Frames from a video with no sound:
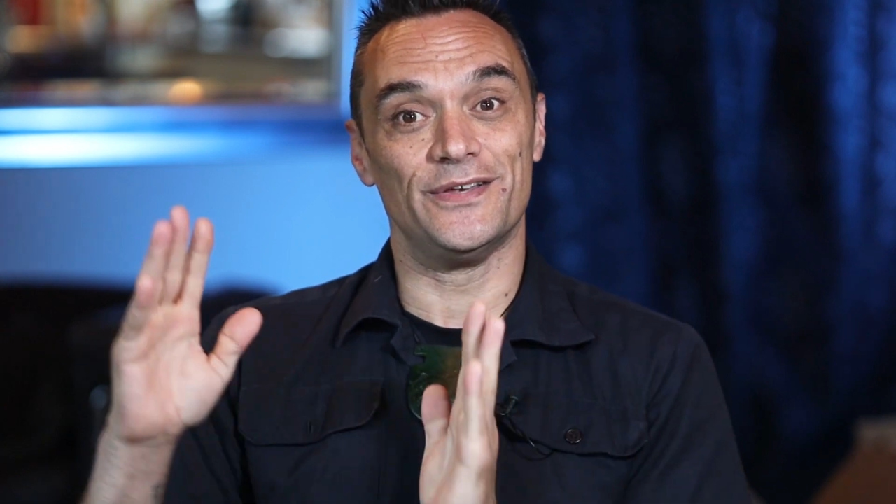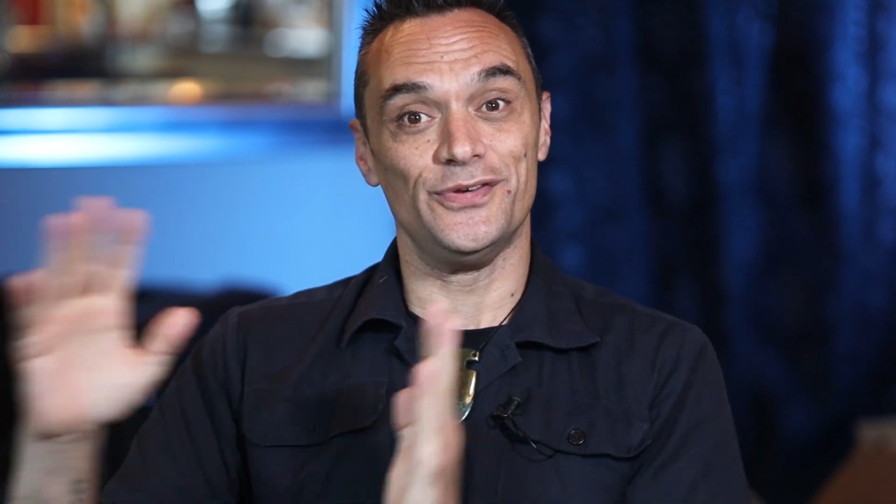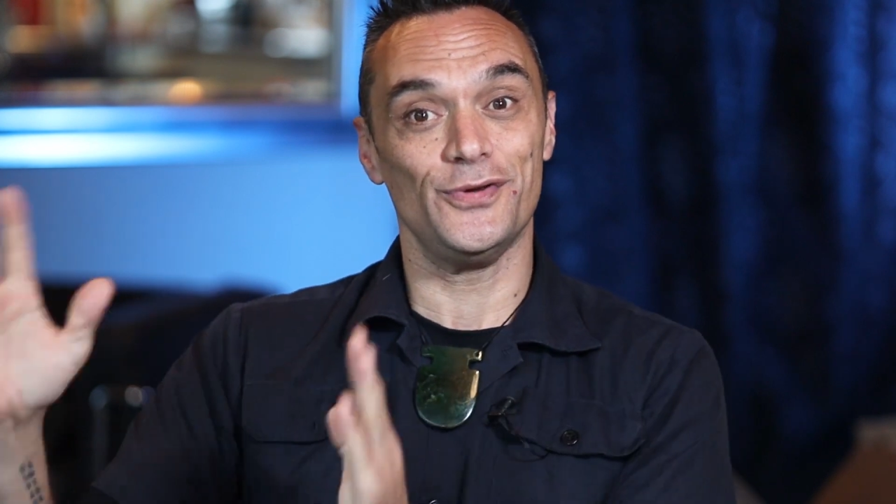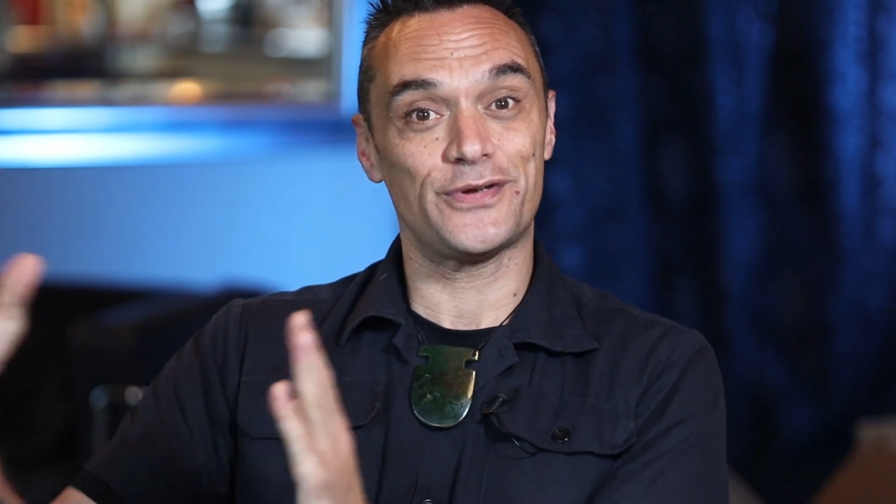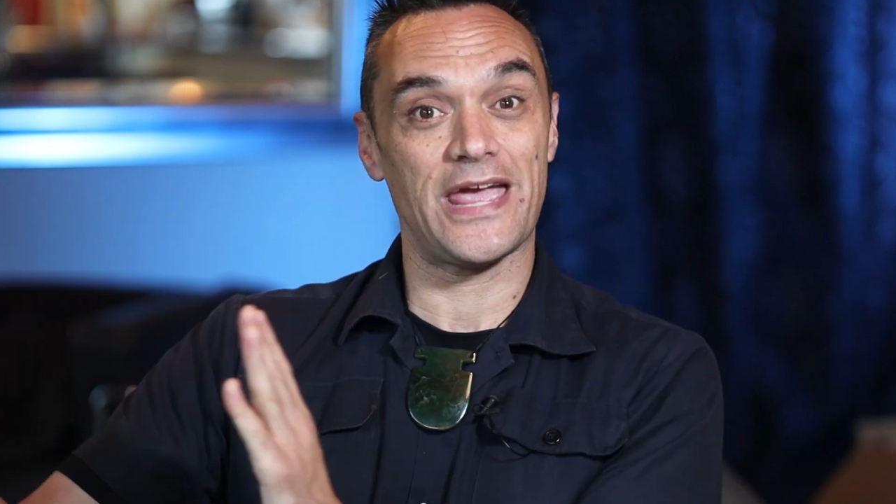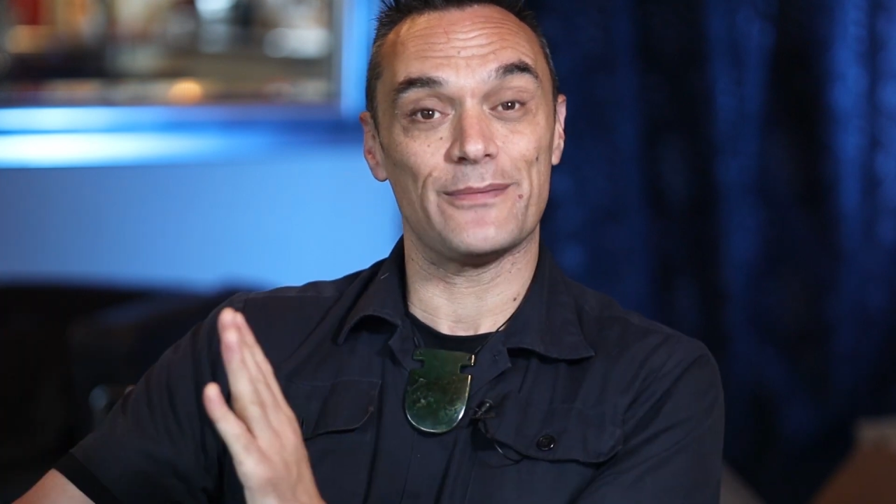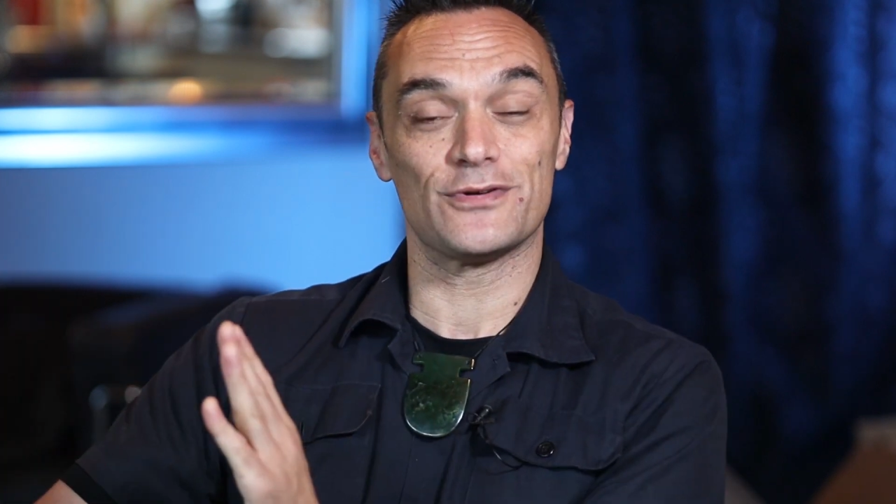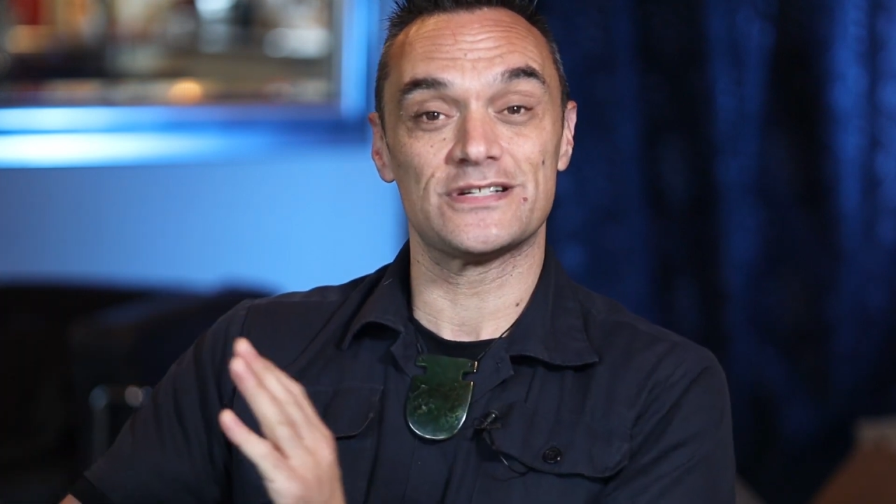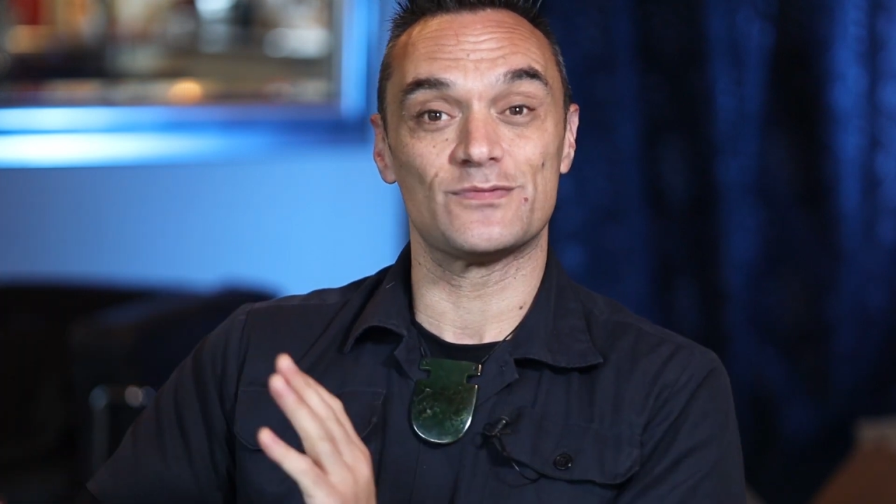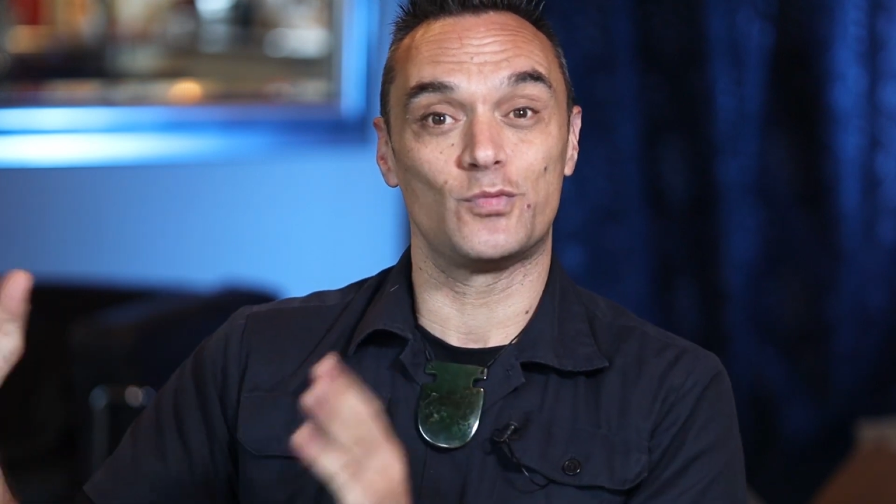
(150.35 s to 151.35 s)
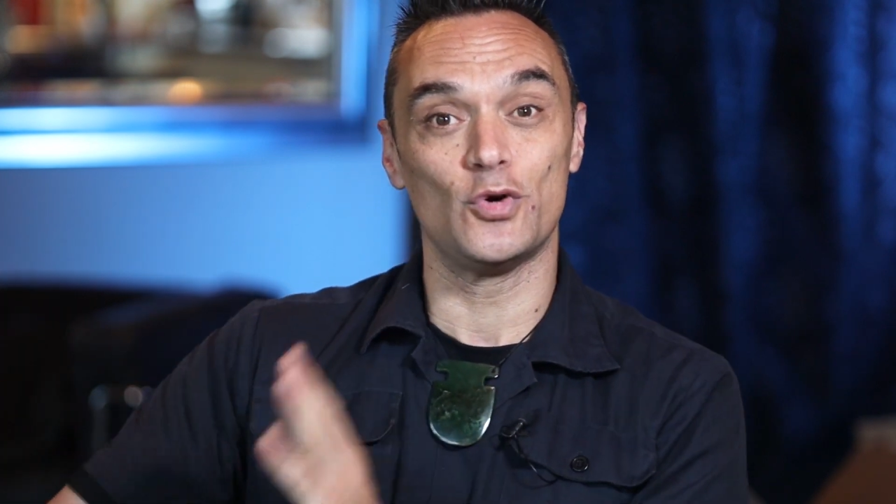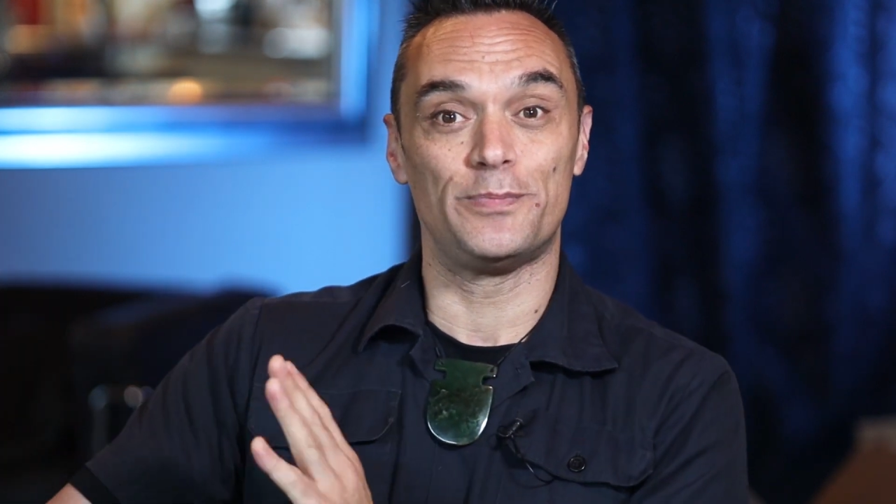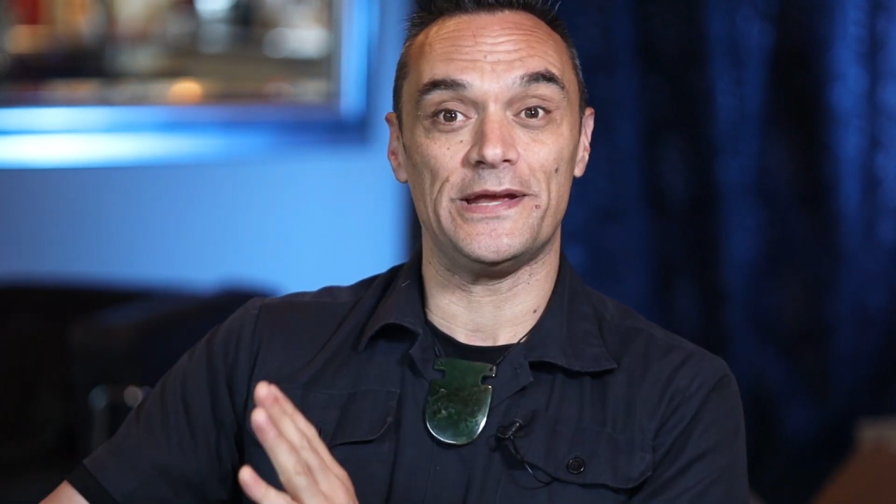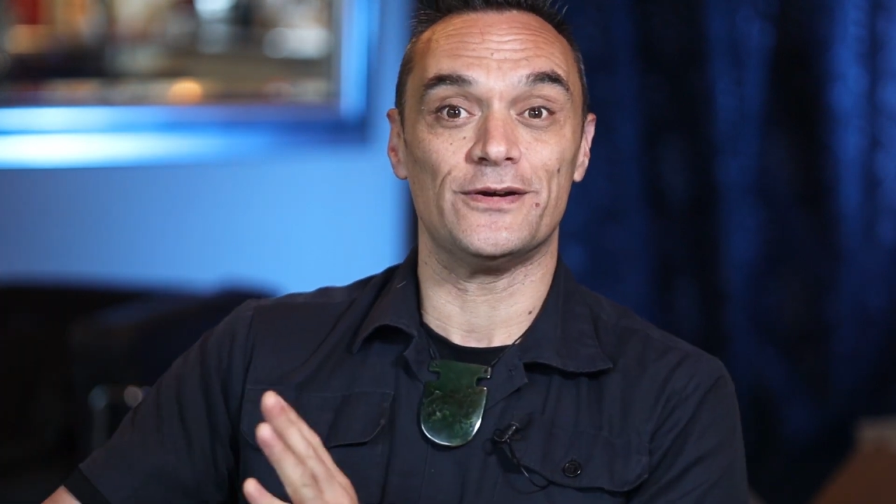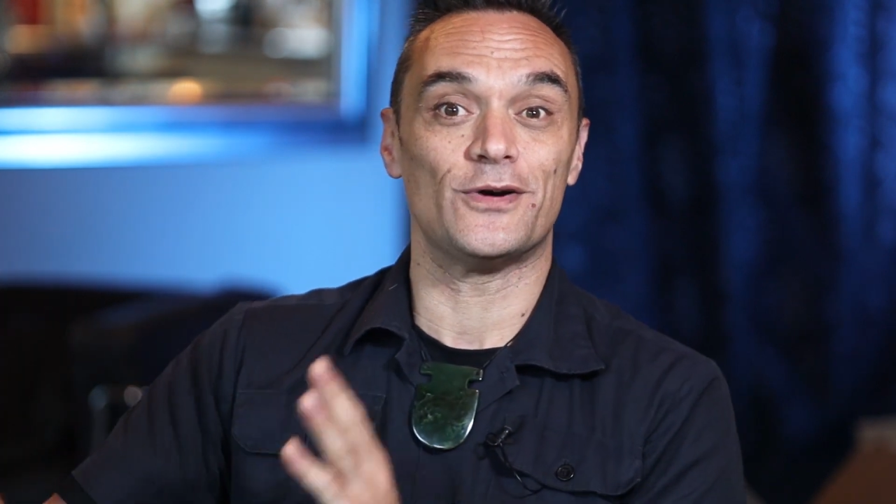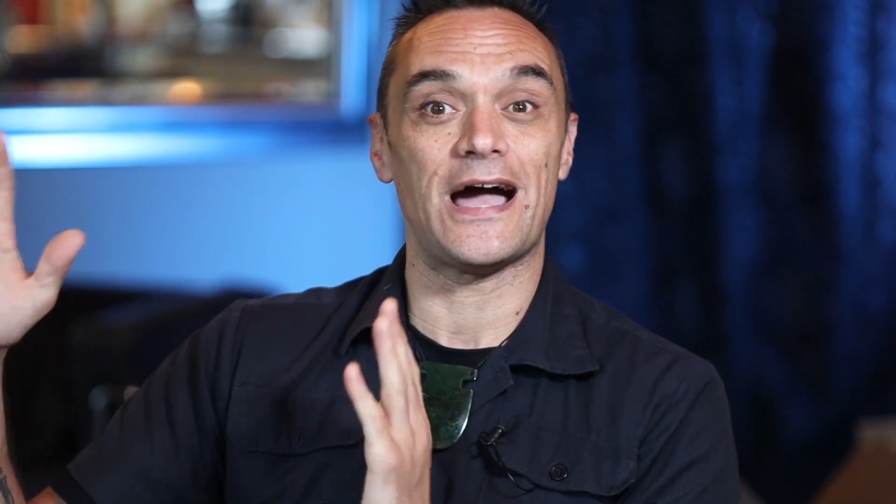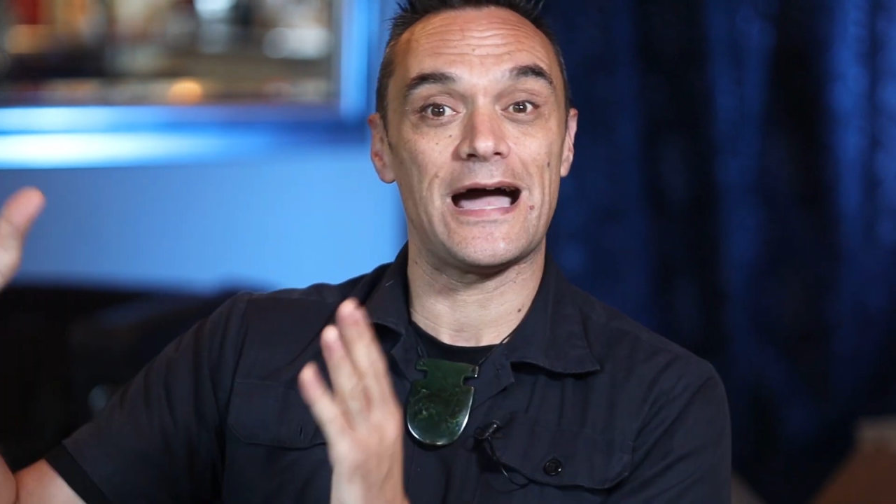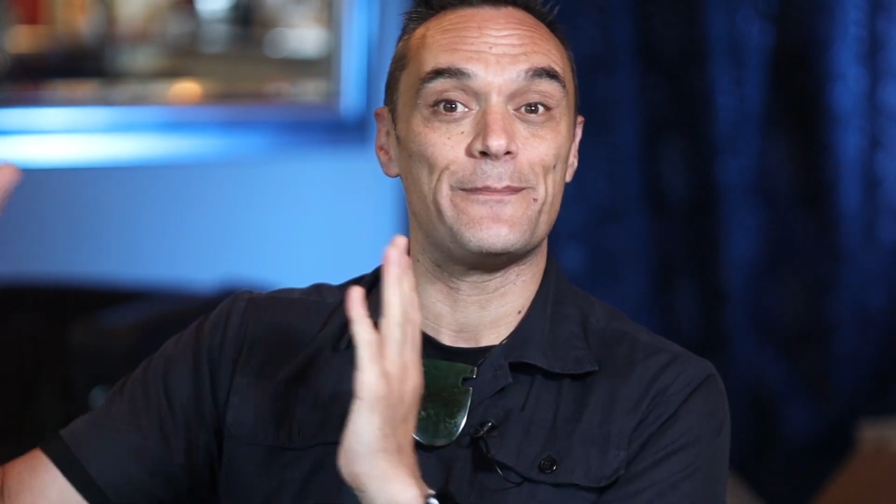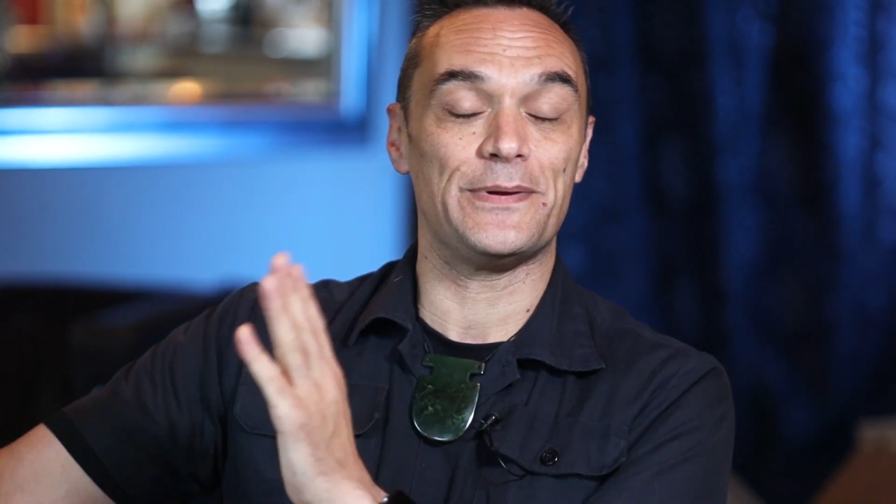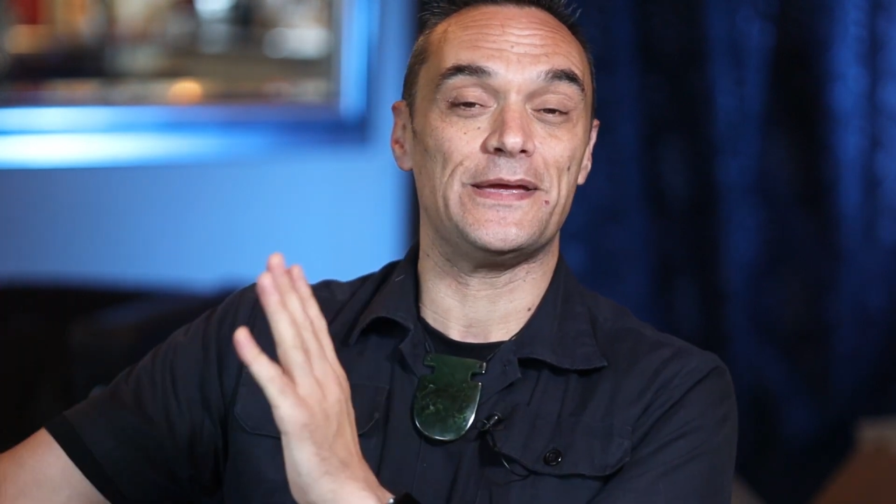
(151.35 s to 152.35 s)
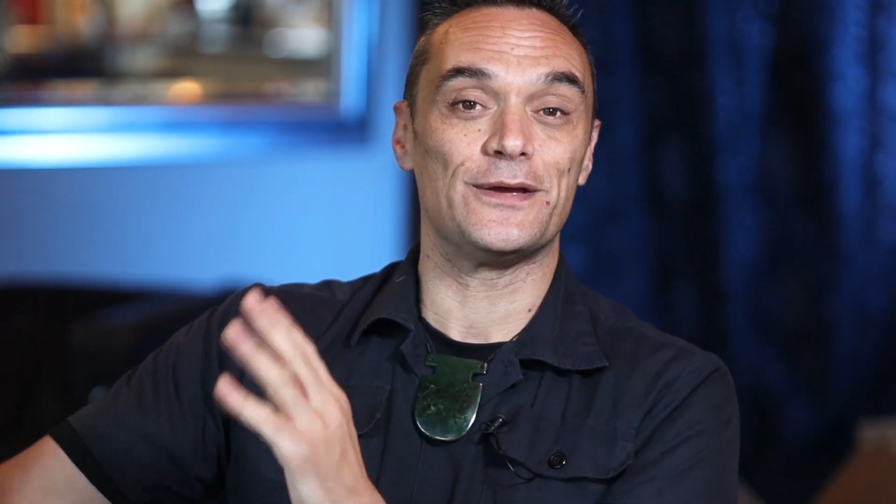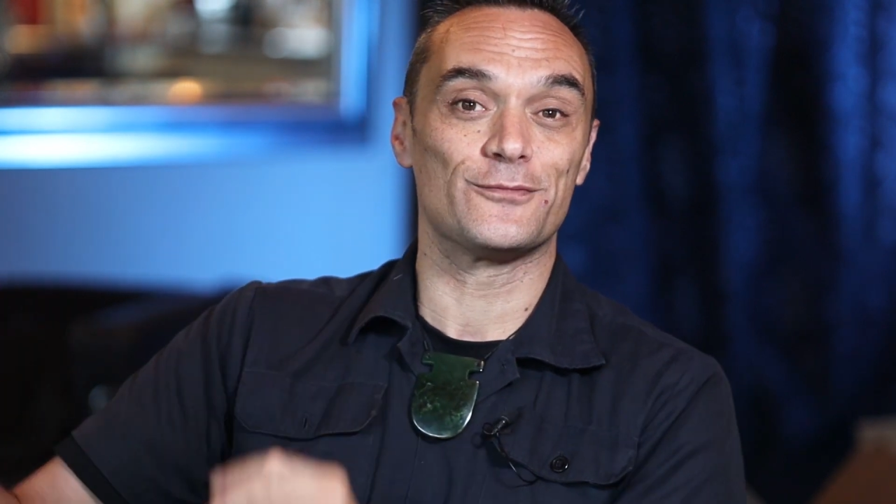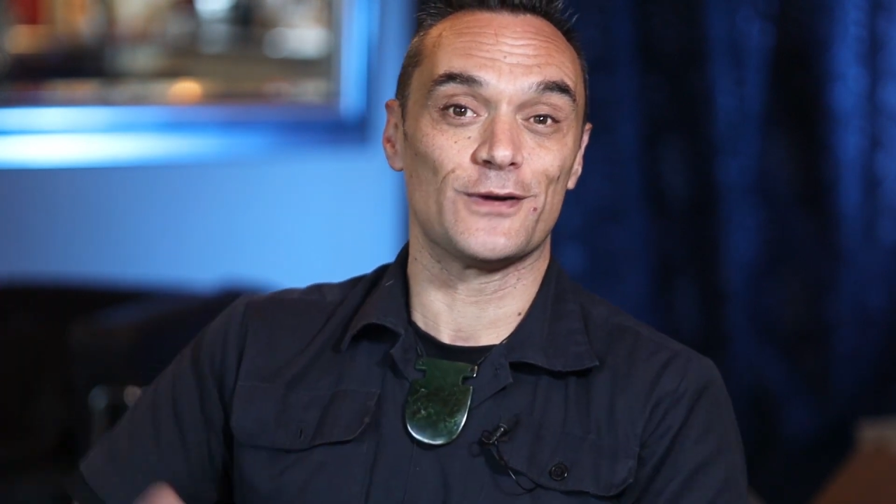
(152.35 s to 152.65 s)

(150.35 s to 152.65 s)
new cameras will be or are being